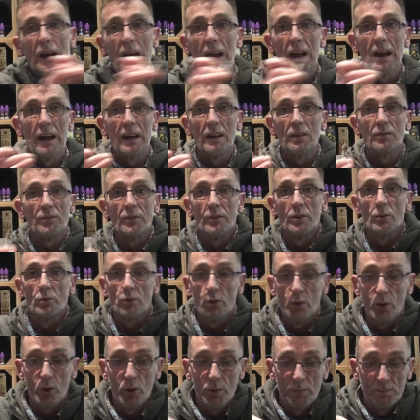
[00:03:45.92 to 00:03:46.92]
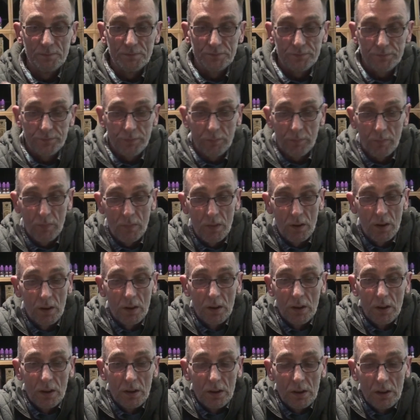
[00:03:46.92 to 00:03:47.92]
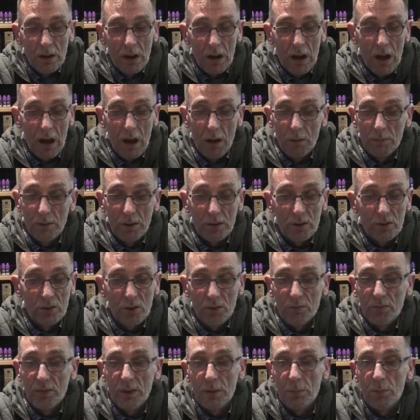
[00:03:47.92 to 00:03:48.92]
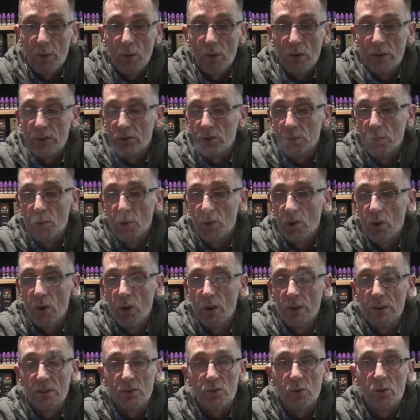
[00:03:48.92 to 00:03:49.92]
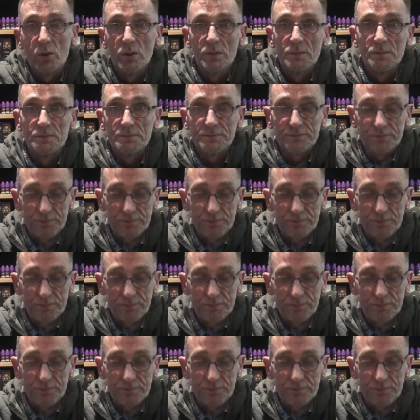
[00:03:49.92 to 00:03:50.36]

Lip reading: Anything will do. You could just smoke it on its own,